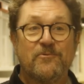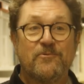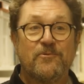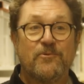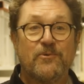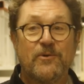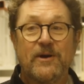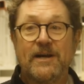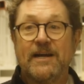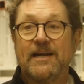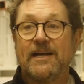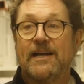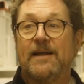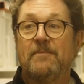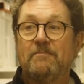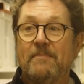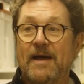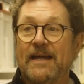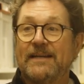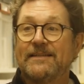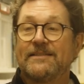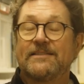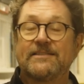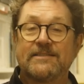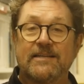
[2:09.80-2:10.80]
really
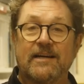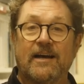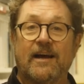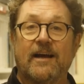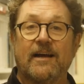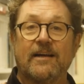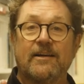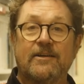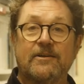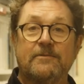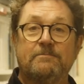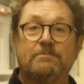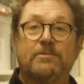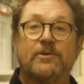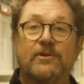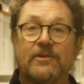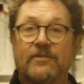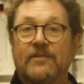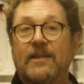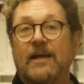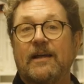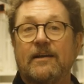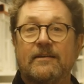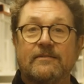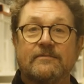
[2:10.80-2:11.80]
meant I could
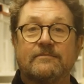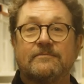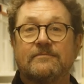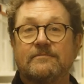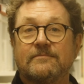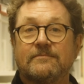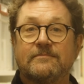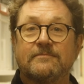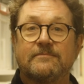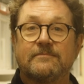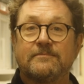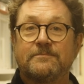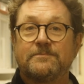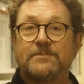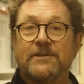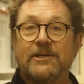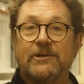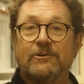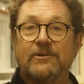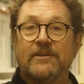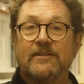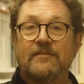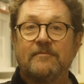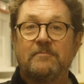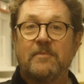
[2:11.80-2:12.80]
put that
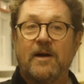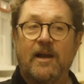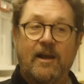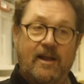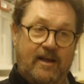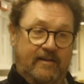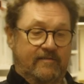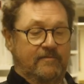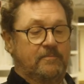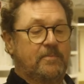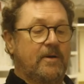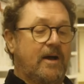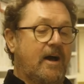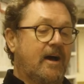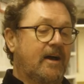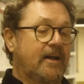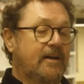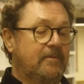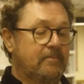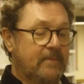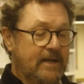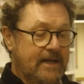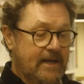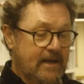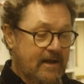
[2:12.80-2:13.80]
period of my life
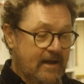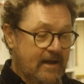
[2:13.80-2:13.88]
behind me.